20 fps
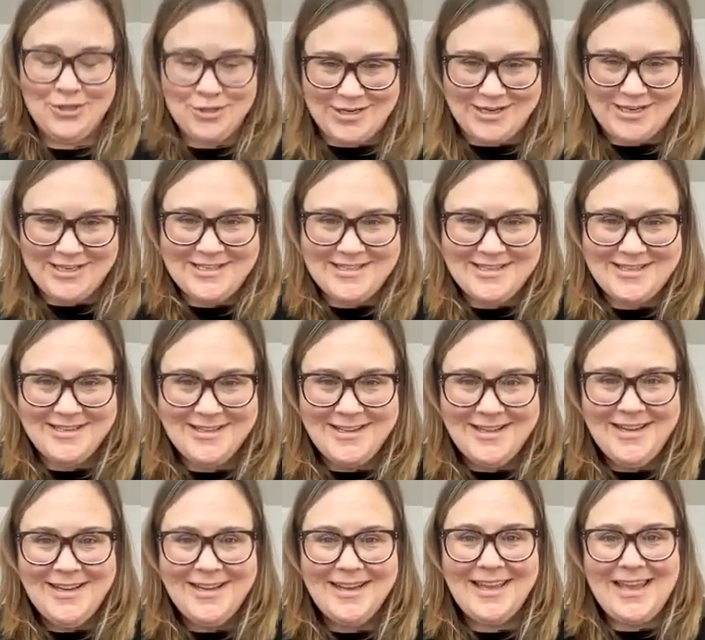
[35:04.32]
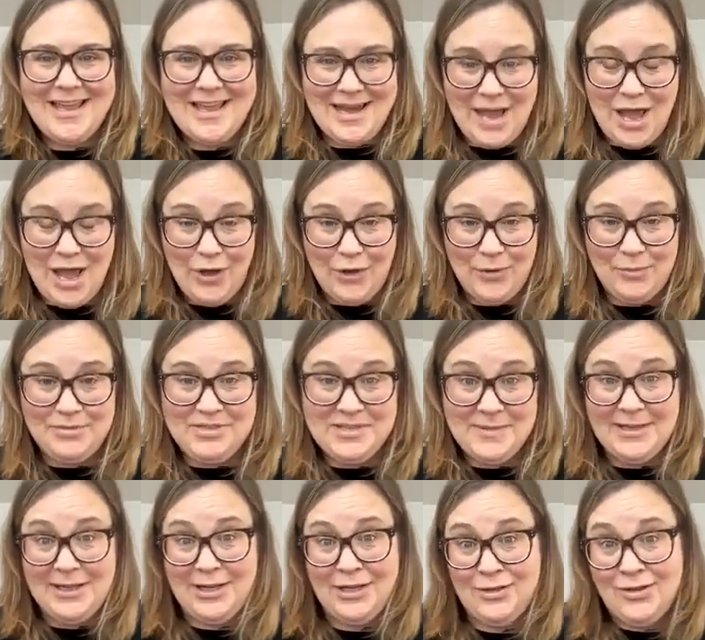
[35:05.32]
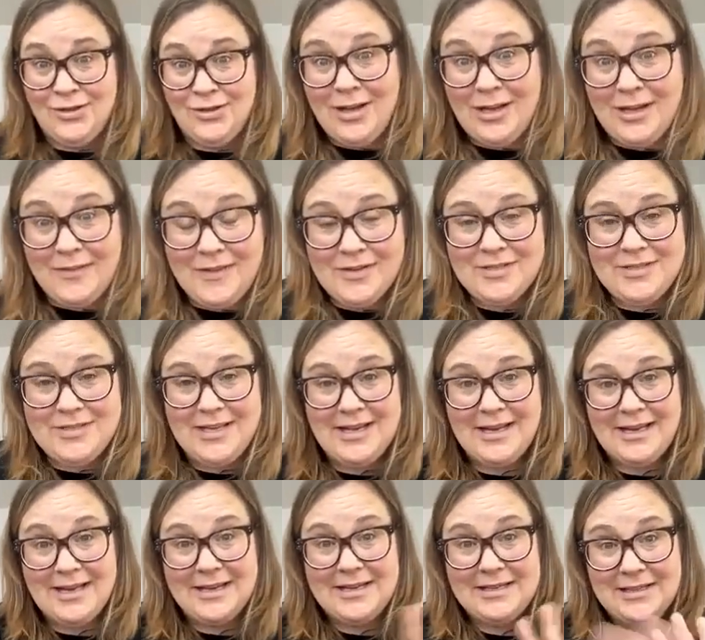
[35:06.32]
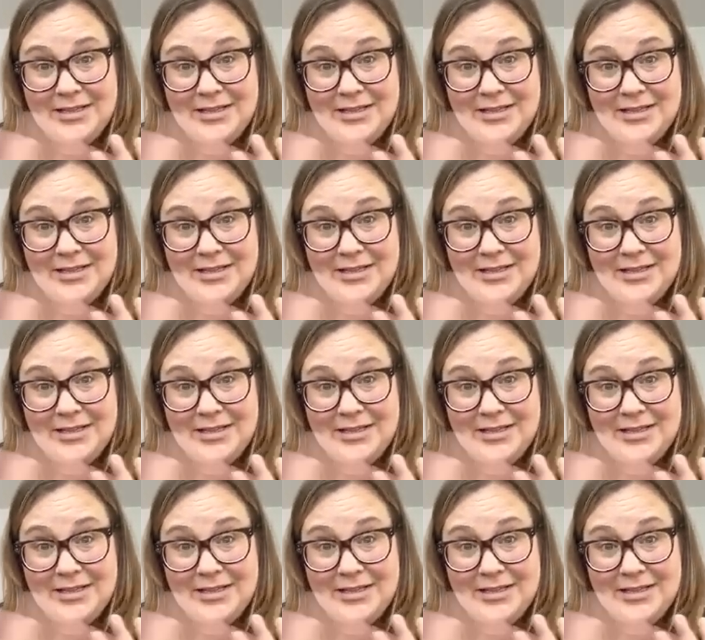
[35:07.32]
trees can help to be like, look, there's like